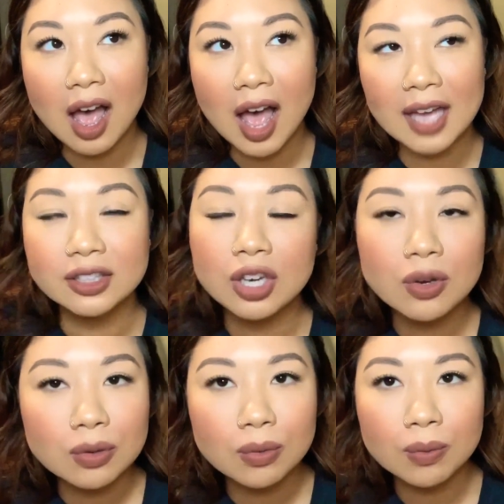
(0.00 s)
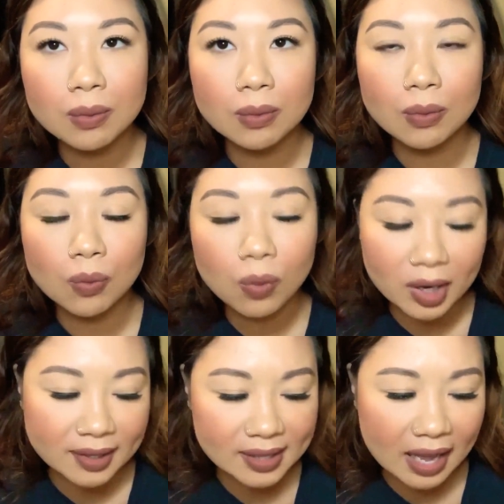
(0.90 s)
I don't want
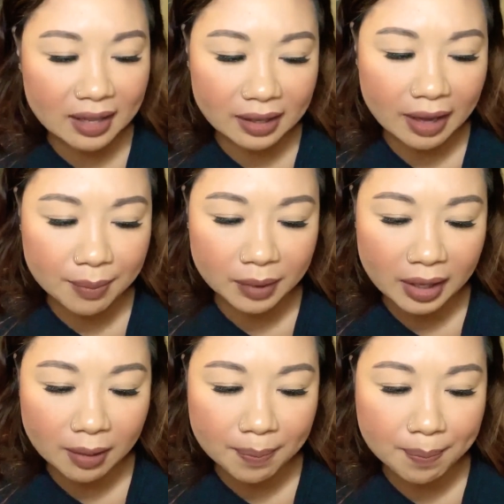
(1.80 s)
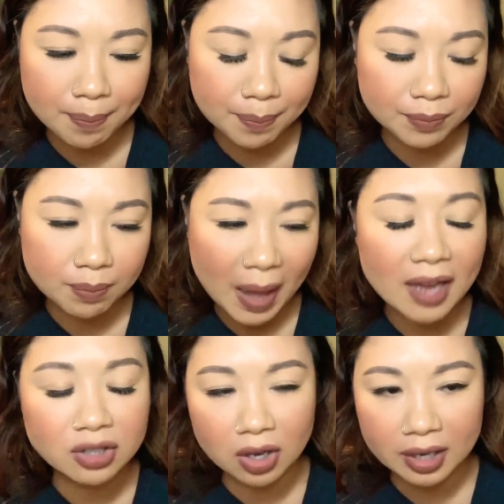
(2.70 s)
to say it like I'm like
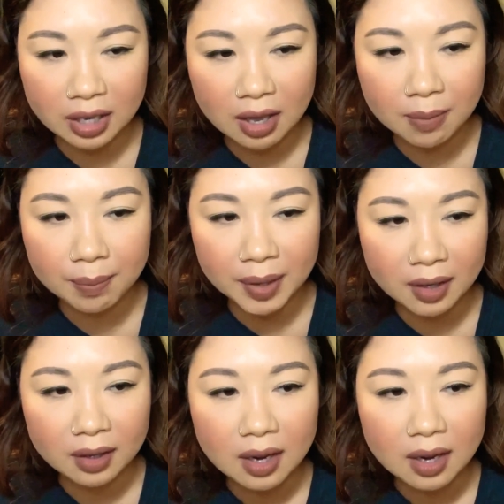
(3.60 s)
bad talking him, but